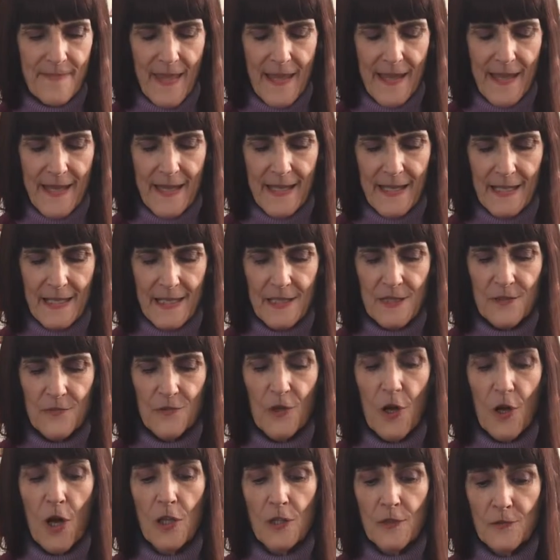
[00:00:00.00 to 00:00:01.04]
And for
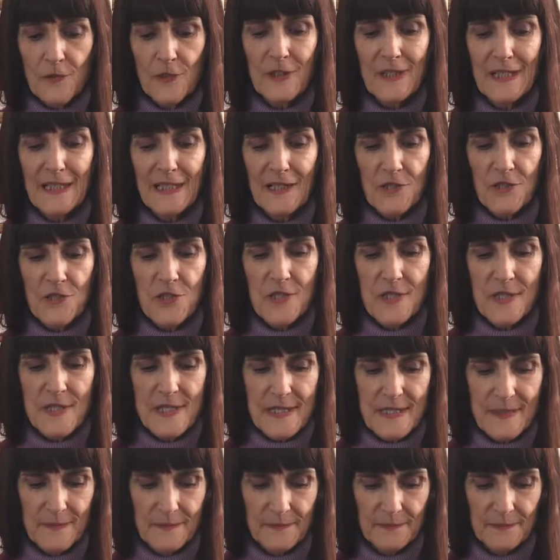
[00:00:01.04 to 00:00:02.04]
all of your connections.